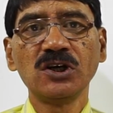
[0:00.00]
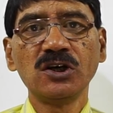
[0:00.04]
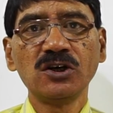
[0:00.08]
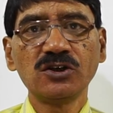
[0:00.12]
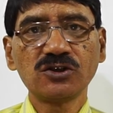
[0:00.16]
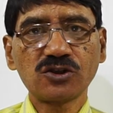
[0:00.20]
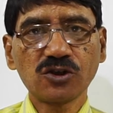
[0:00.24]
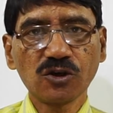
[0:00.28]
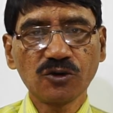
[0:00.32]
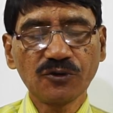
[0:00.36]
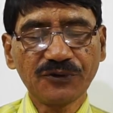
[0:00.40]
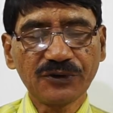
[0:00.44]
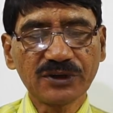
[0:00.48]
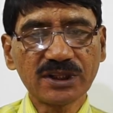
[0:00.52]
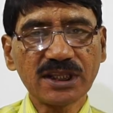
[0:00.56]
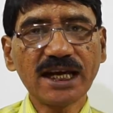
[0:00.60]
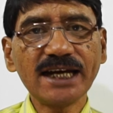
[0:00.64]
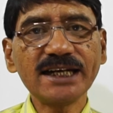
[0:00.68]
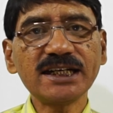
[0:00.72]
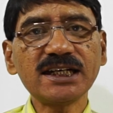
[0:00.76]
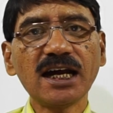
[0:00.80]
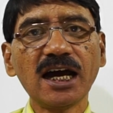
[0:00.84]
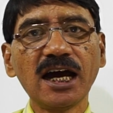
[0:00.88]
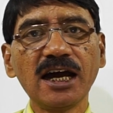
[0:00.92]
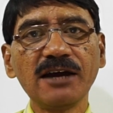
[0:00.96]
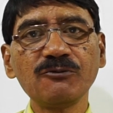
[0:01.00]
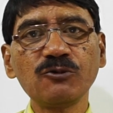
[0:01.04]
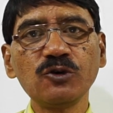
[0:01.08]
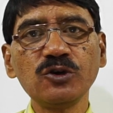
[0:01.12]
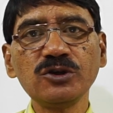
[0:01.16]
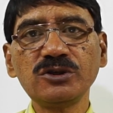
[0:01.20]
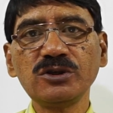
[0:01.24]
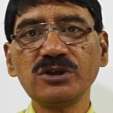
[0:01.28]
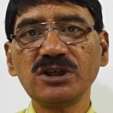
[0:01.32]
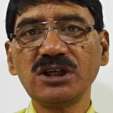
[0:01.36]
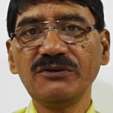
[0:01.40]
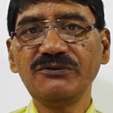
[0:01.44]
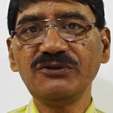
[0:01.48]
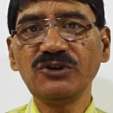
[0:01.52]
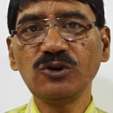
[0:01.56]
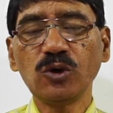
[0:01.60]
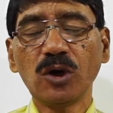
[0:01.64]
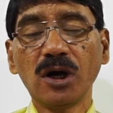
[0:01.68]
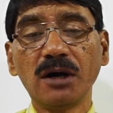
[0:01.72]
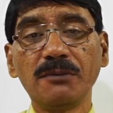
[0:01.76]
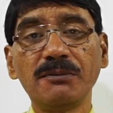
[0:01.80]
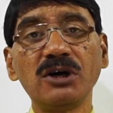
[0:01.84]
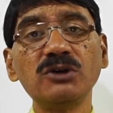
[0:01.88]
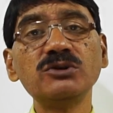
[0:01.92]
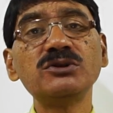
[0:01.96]
So for that, I'm going to give you
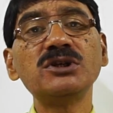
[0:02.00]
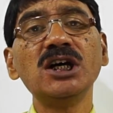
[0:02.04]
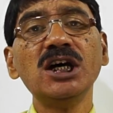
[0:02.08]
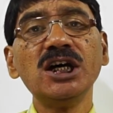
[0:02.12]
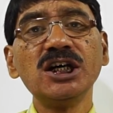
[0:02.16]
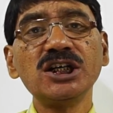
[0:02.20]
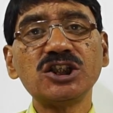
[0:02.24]
about